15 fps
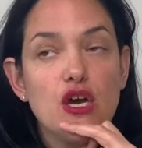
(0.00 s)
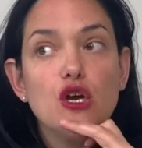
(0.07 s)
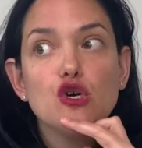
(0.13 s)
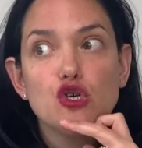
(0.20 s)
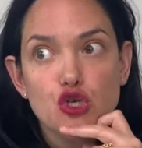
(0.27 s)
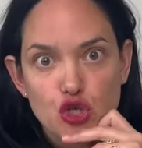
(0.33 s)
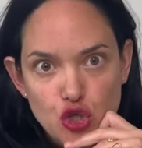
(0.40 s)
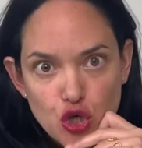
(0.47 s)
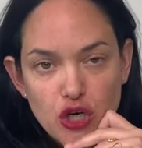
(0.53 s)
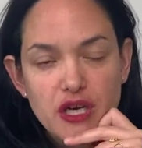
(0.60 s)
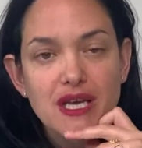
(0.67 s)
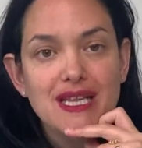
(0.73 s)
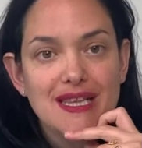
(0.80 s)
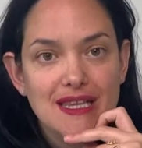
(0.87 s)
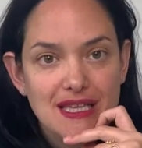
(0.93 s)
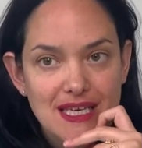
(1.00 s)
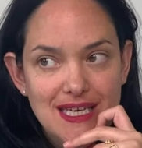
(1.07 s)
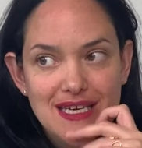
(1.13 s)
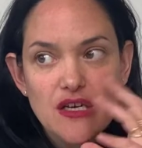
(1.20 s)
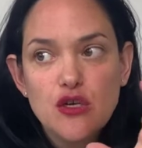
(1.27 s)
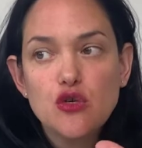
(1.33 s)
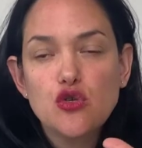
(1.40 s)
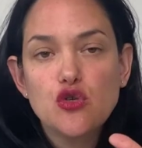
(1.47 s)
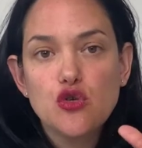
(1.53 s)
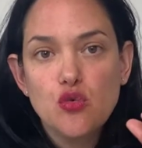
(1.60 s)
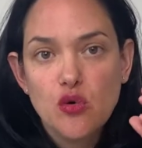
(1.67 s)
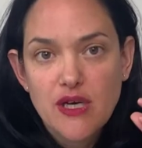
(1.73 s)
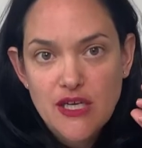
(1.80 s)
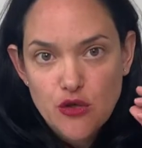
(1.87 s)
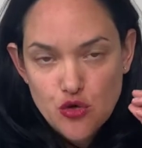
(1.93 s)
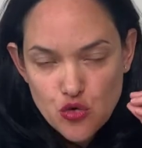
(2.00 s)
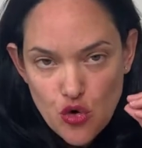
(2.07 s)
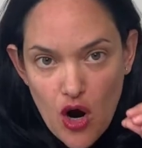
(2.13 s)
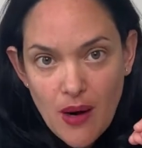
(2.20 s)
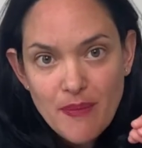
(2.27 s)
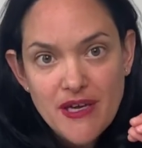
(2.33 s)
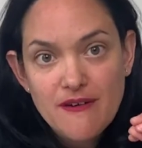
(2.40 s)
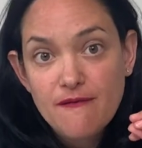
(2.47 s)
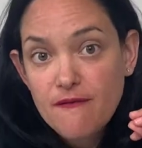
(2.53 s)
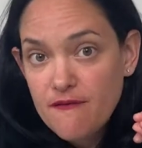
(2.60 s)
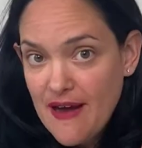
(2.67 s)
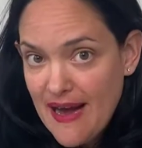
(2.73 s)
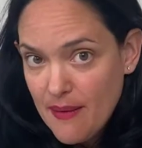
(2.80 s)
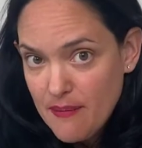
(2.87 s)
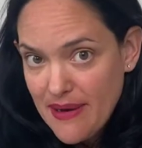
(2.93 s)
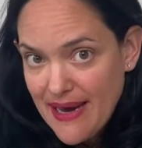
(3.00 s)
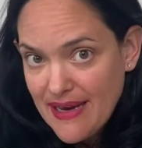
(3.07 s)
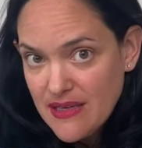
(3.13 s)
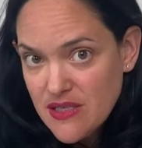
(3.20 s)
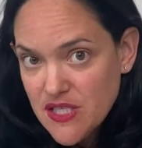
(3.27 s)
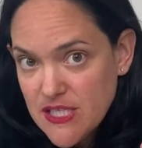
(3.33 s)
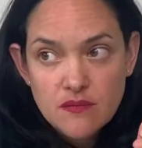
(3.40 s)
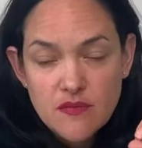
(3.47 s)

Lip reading: should lead to a drop in fat mass,